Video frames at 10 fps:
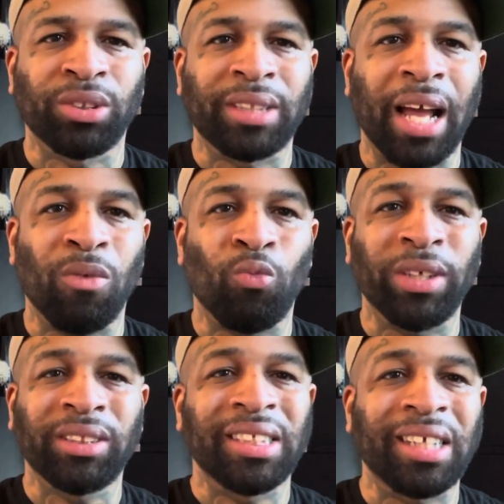that
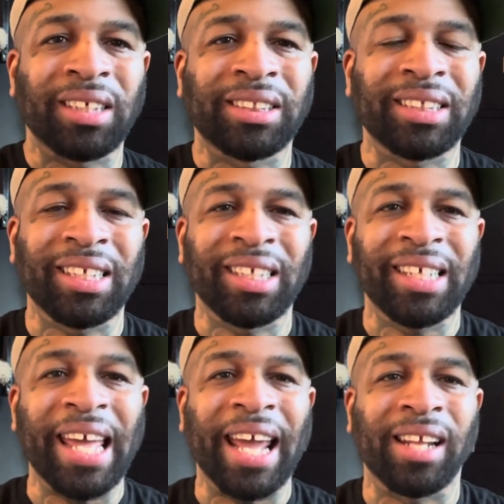went to another city
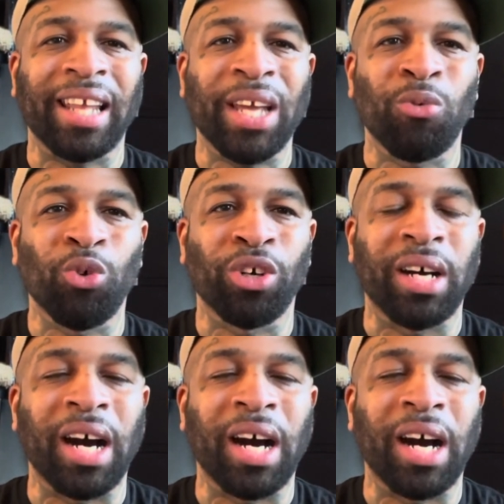and they were